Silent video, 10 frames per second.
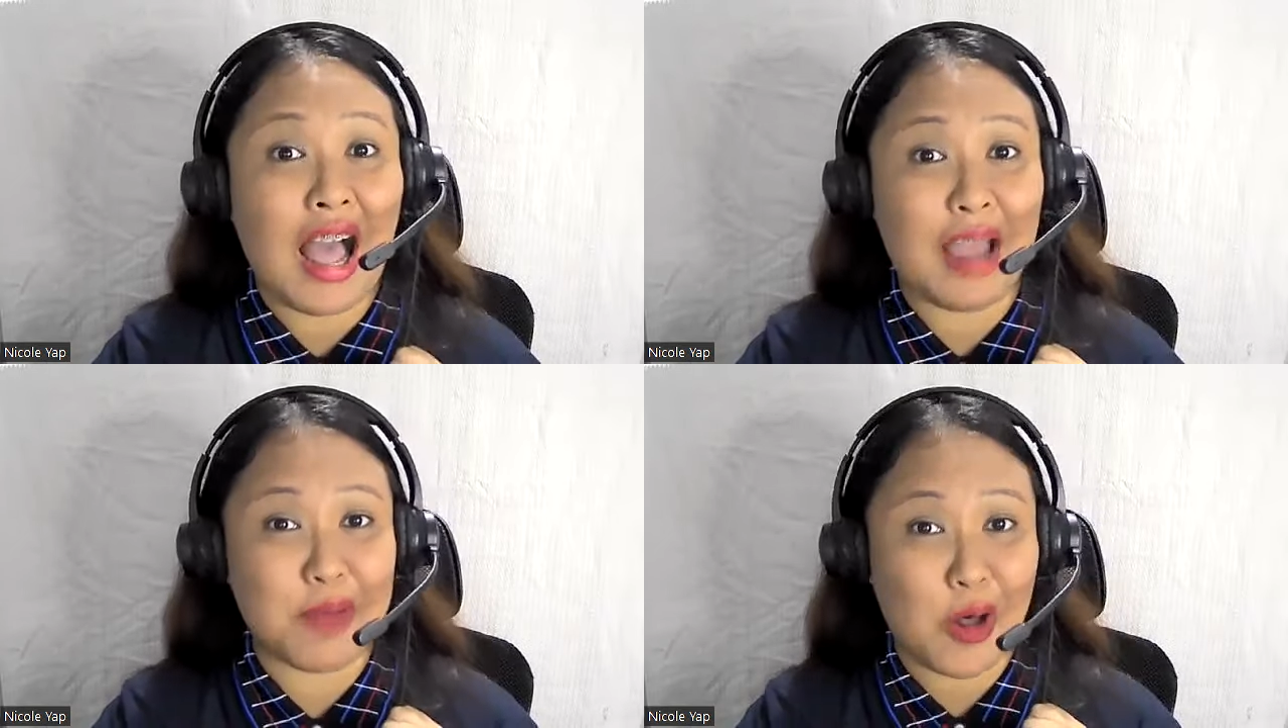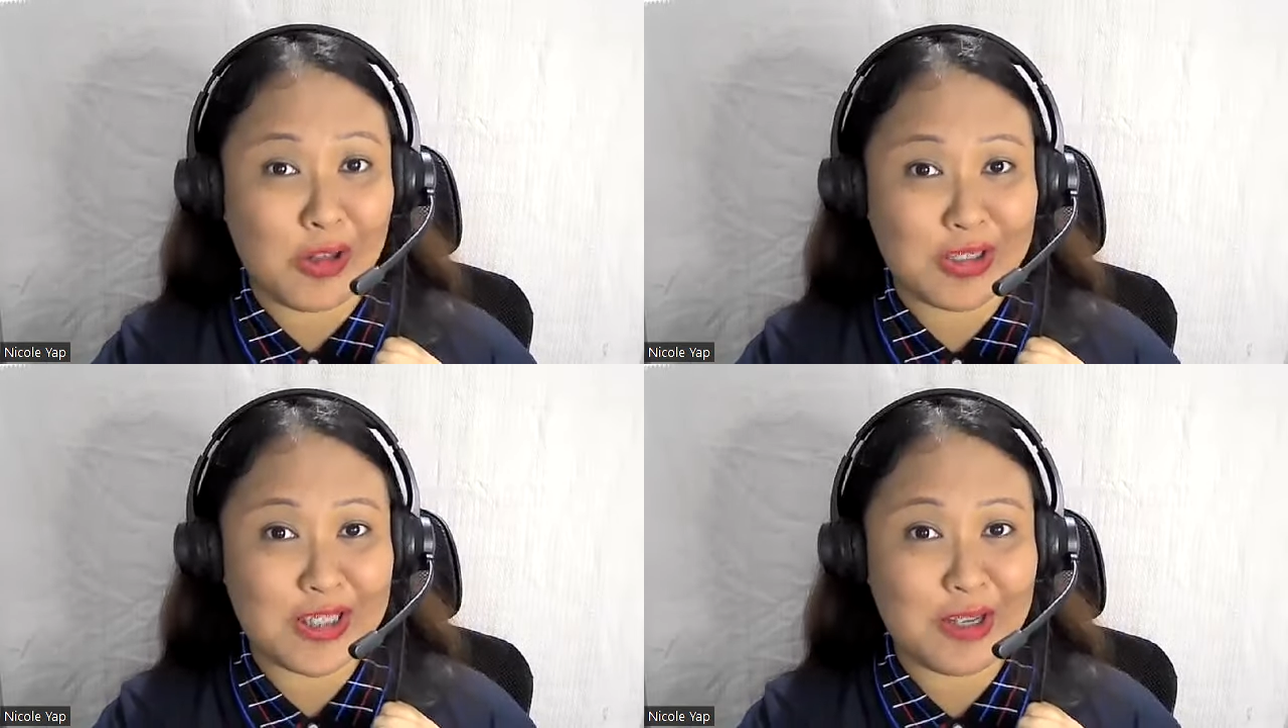I'm
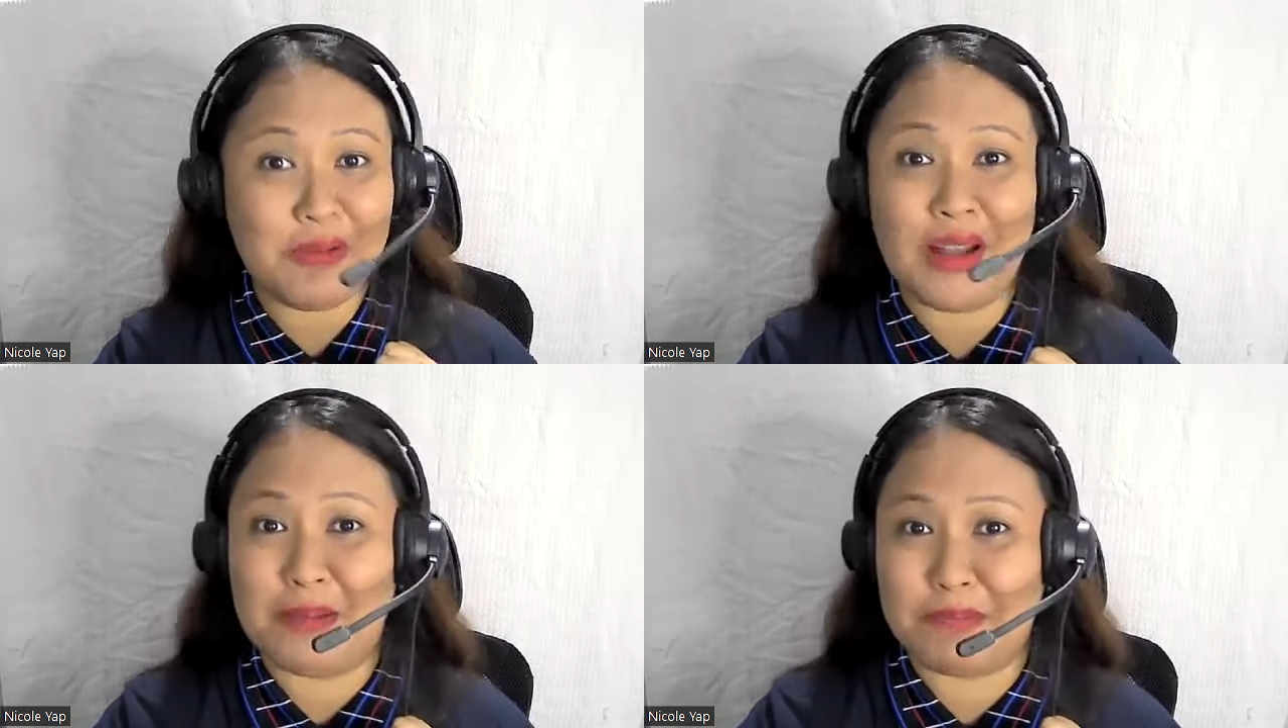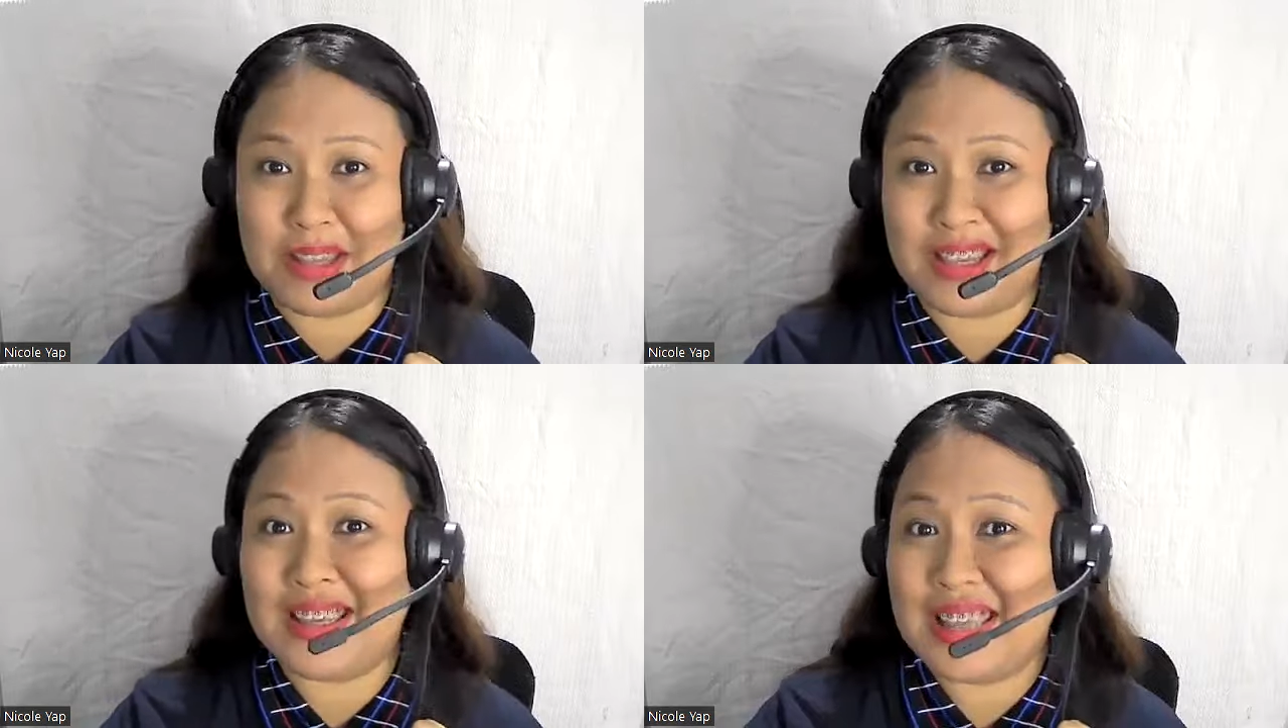also a
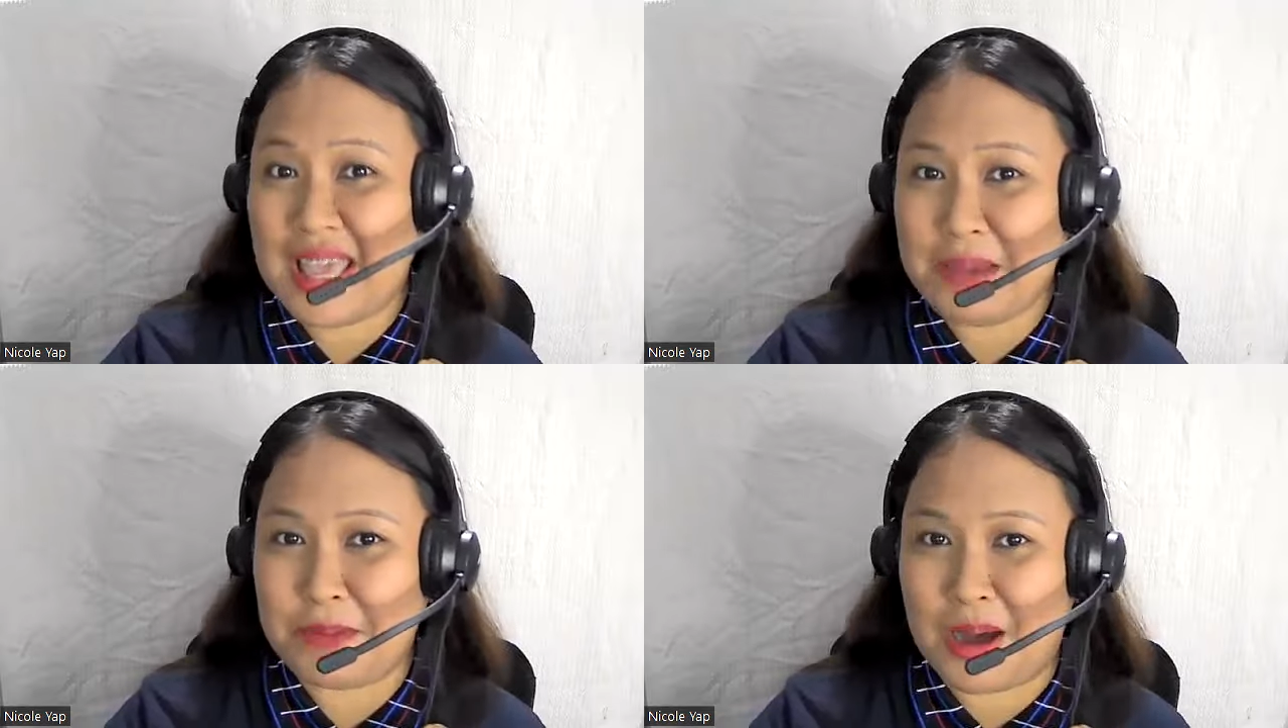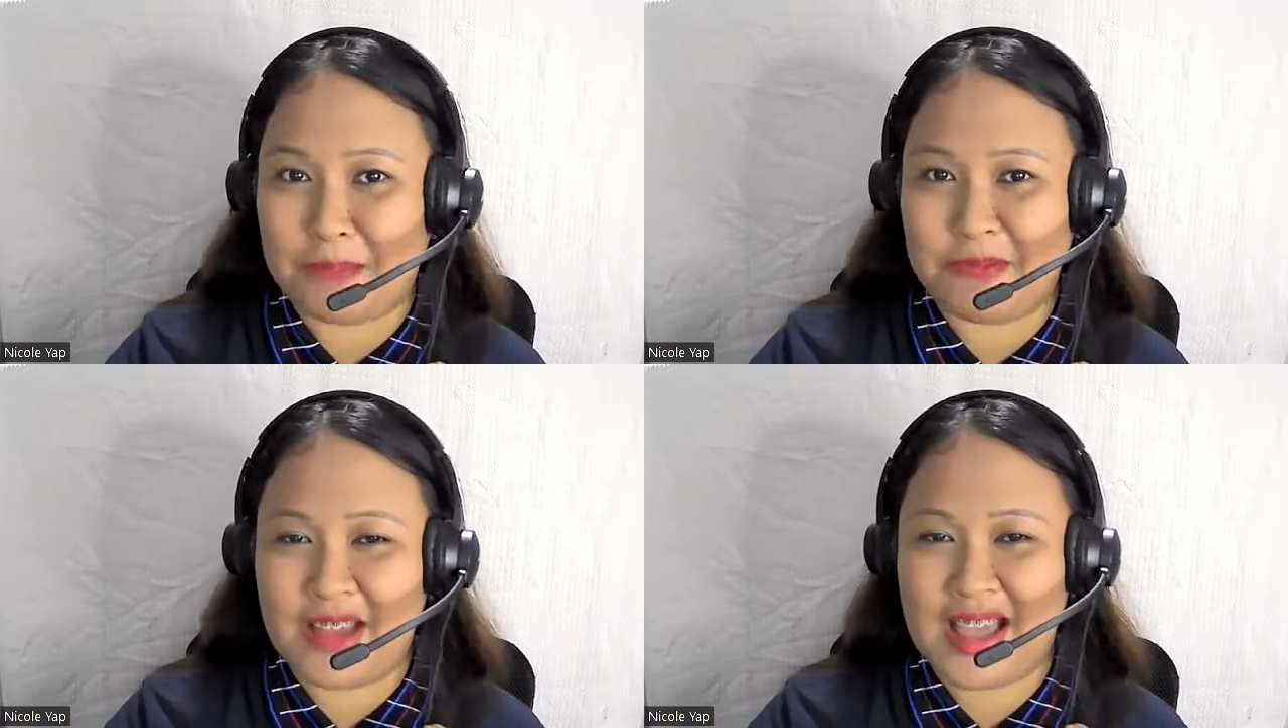big
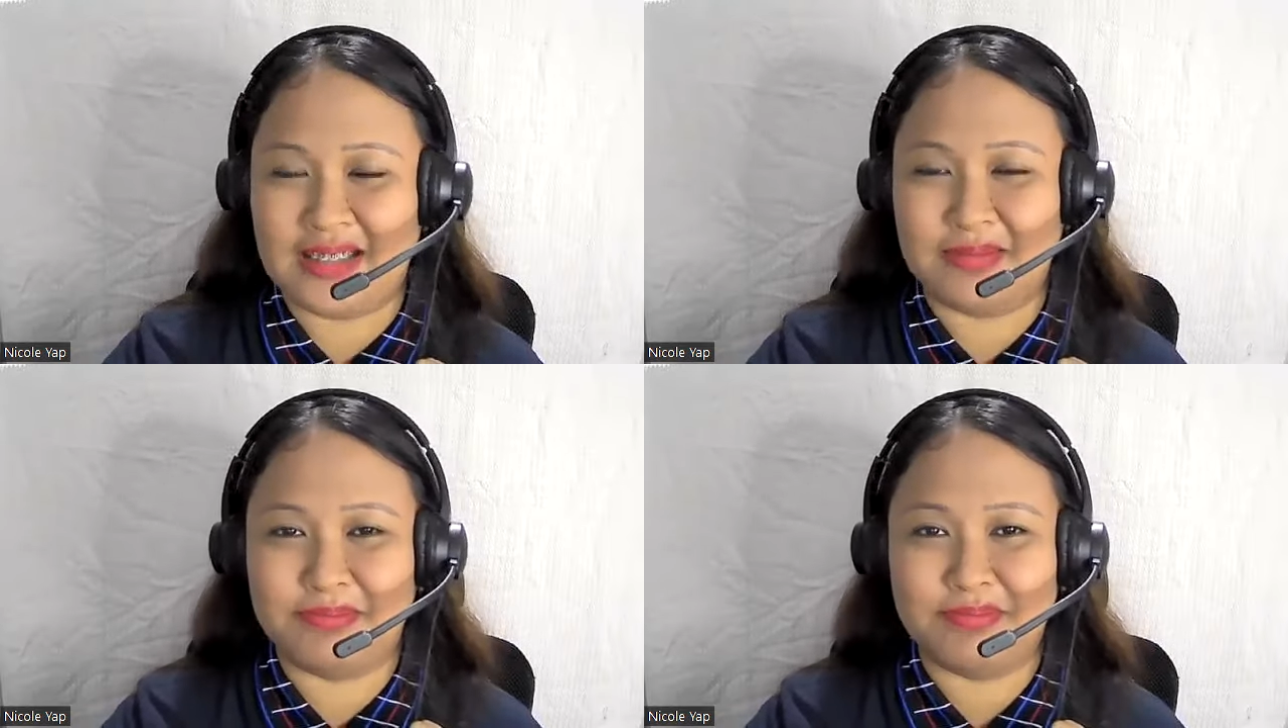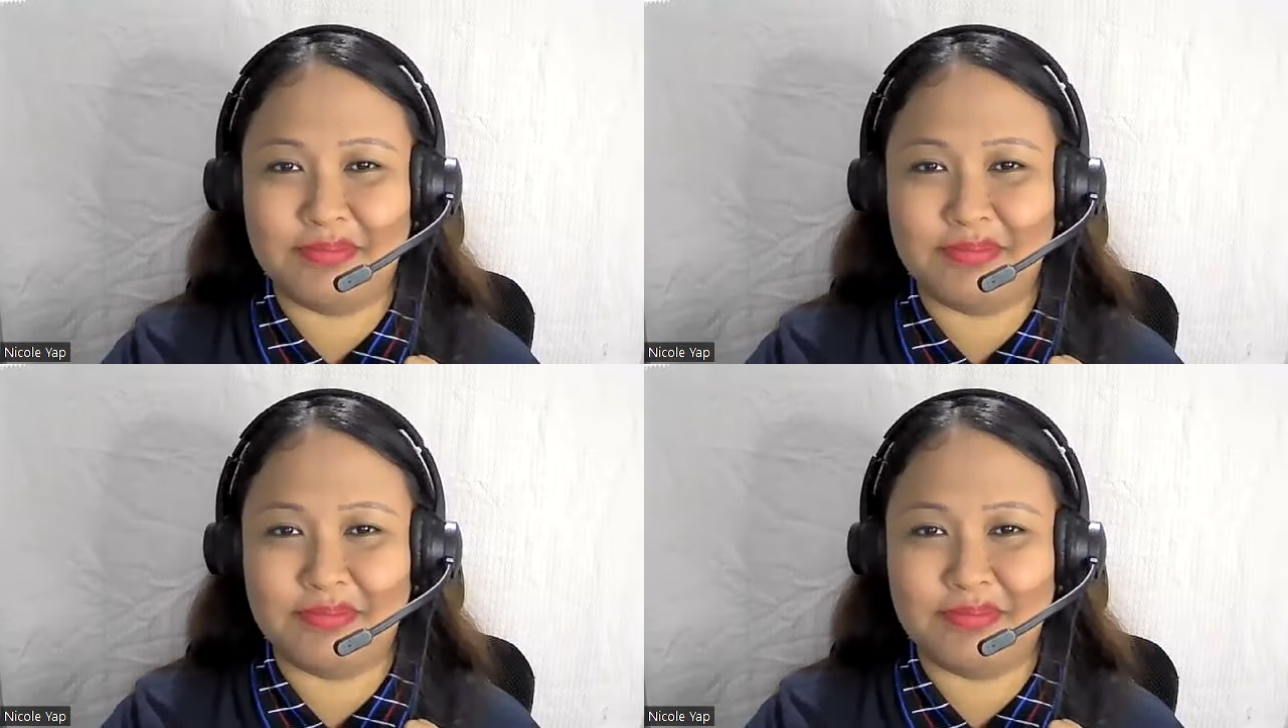K-pop fan.